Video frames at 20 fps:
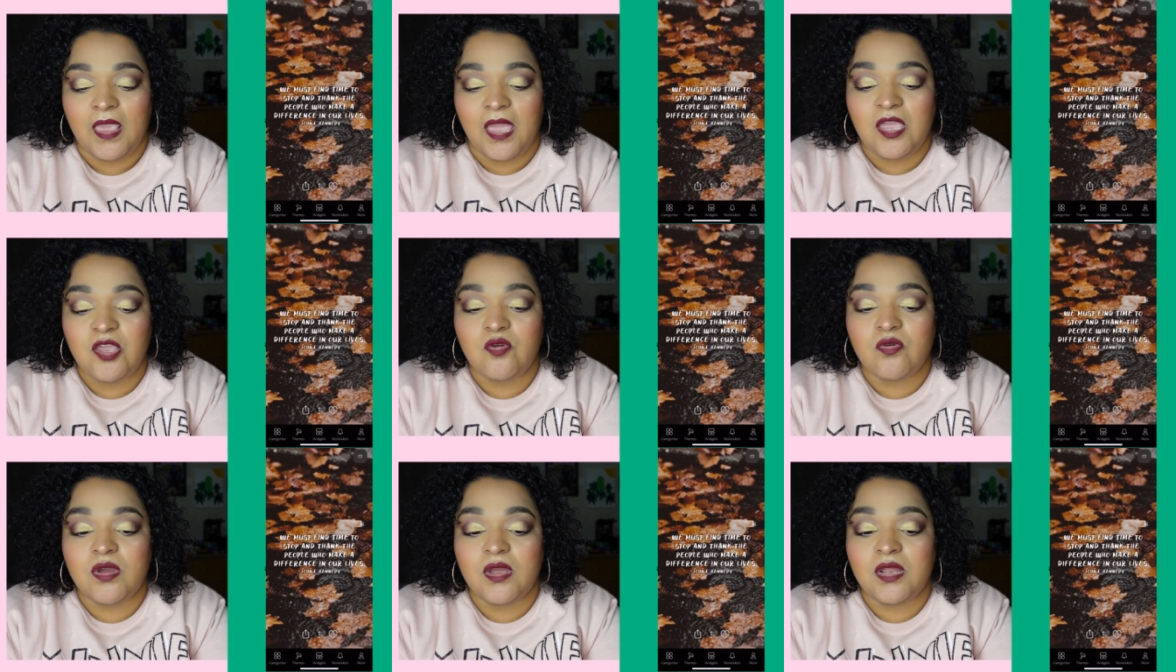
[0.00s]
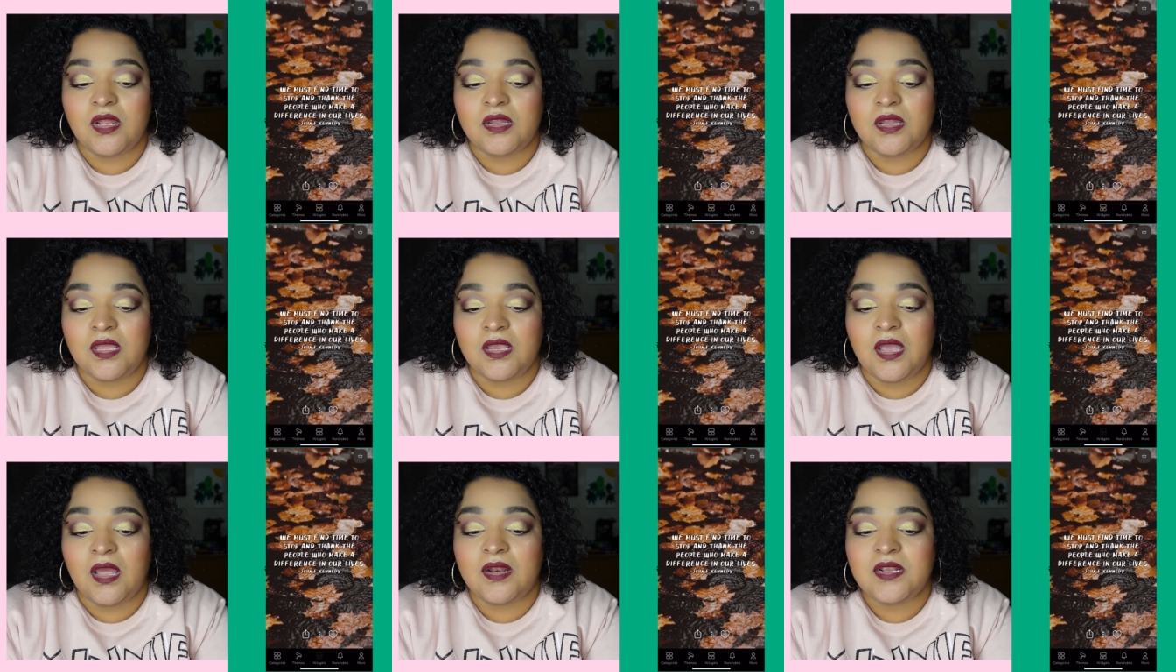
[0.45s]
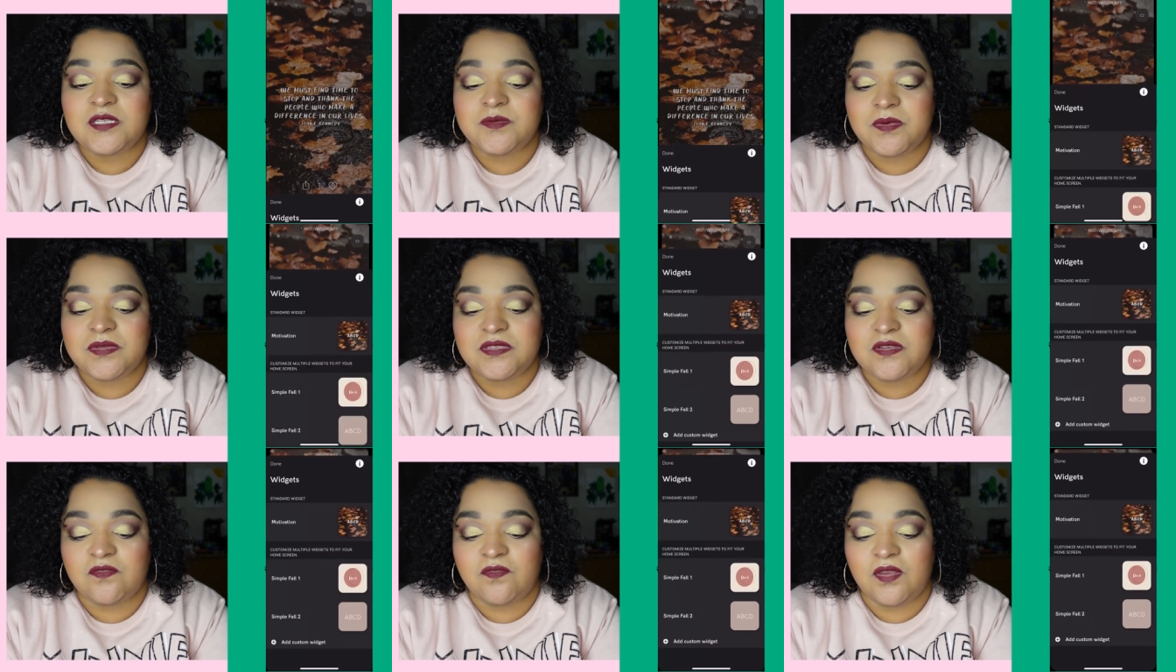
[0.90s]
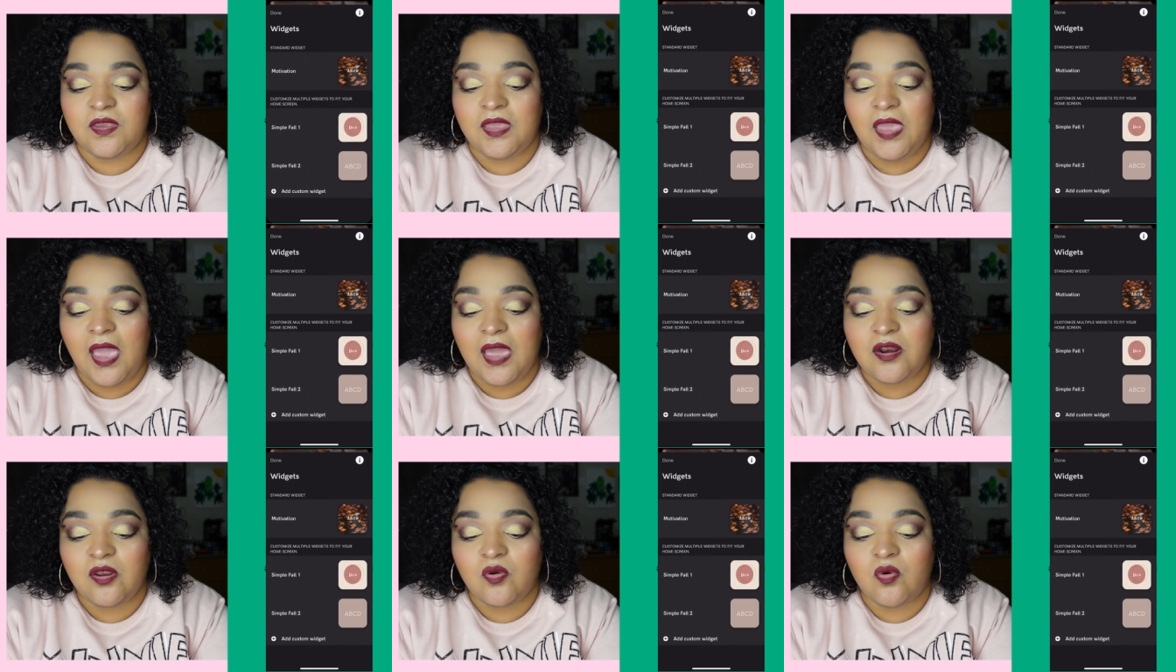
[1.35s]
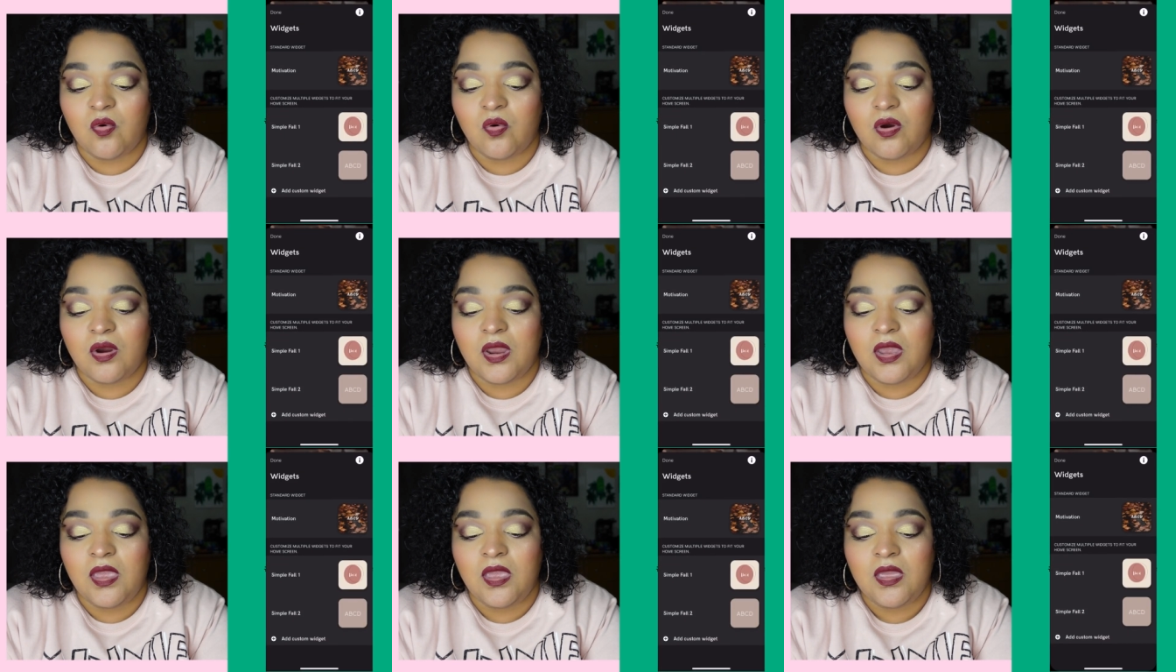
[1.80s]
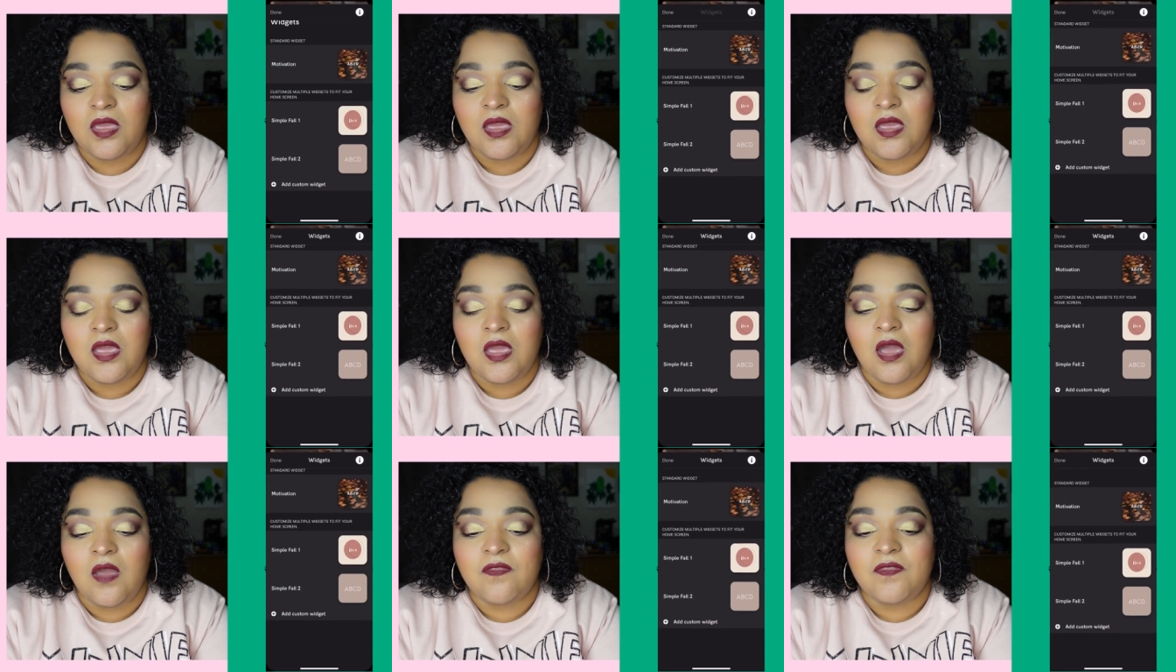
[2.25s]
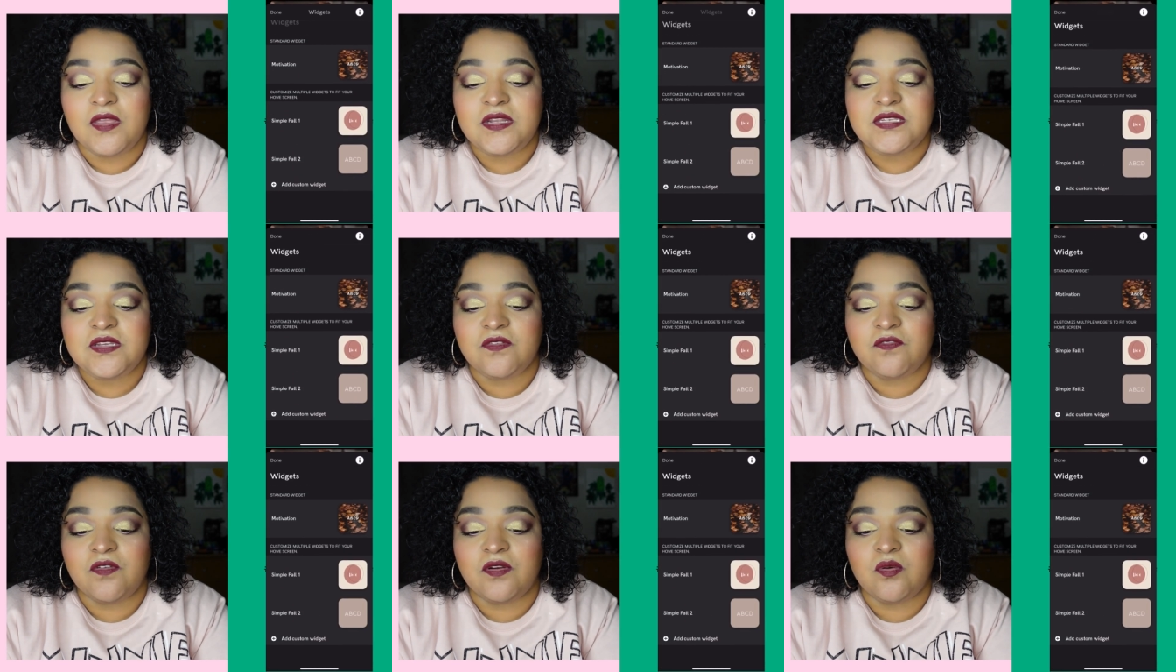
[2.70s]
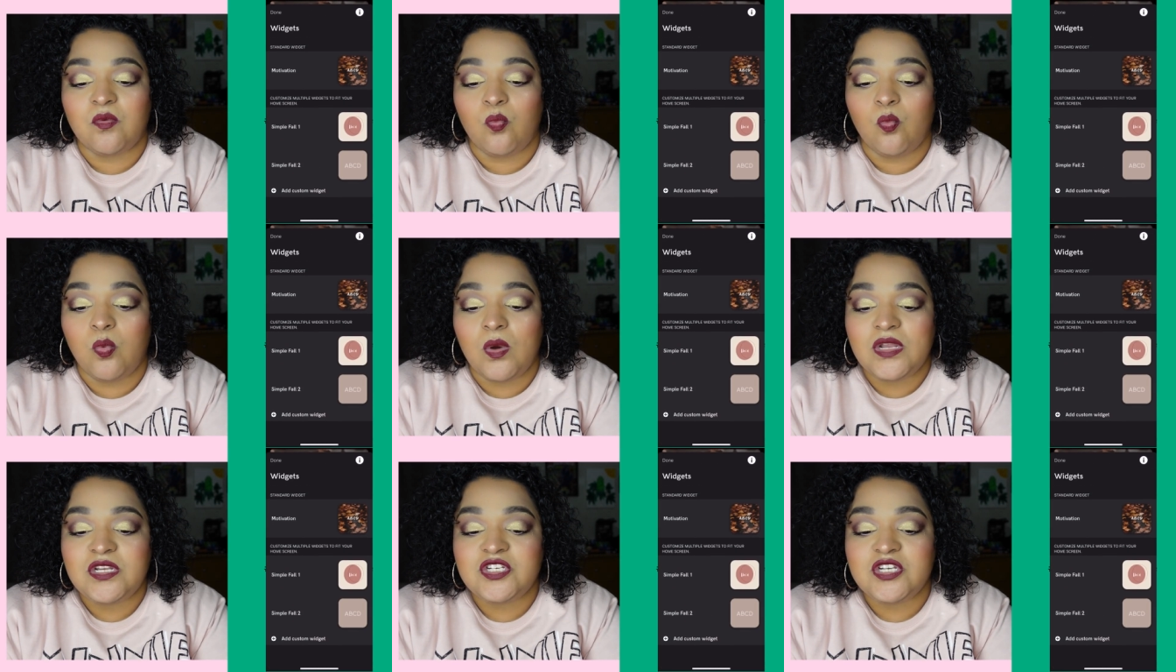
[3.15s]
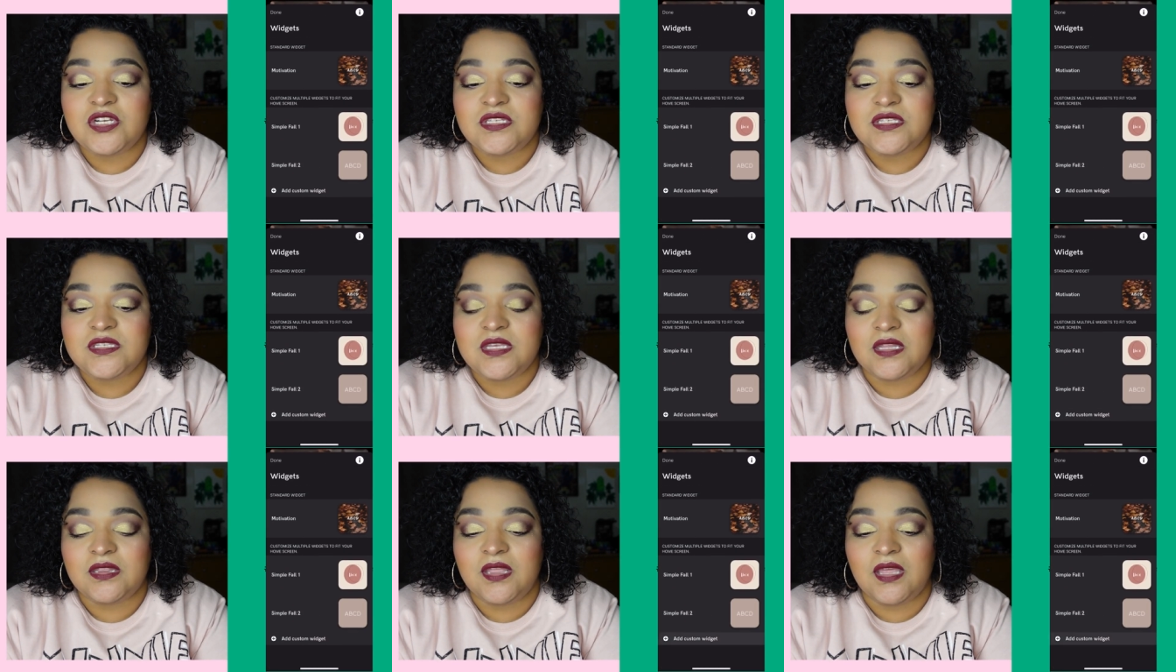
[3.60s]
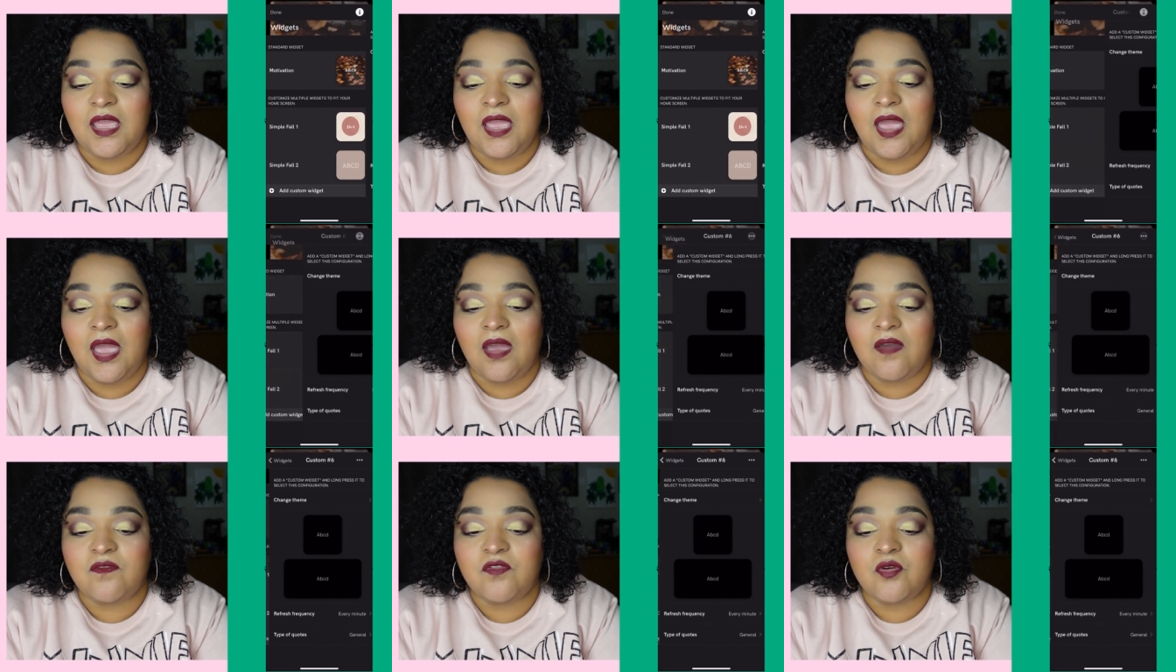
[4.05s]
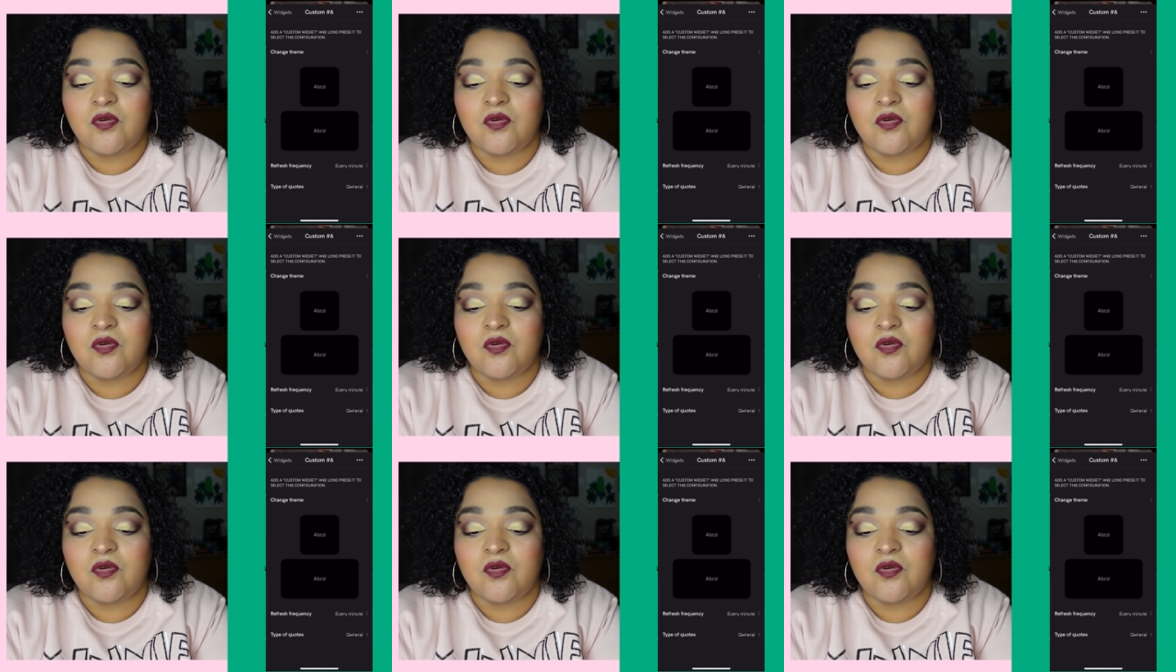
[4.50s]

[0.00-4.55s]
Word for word: And you can click on a specific category the different widgets that they have.